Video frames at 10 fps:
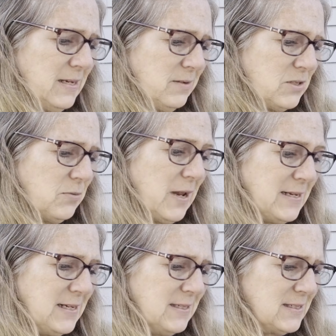so
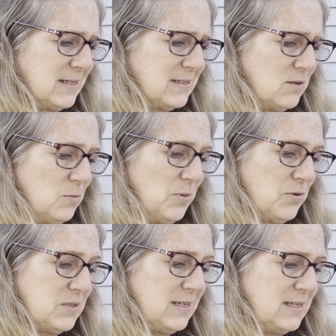1960, oh,
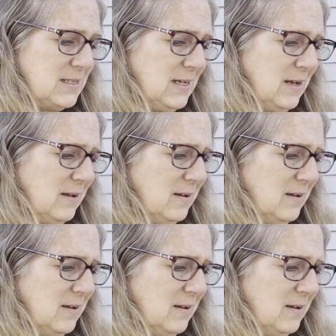there's 60.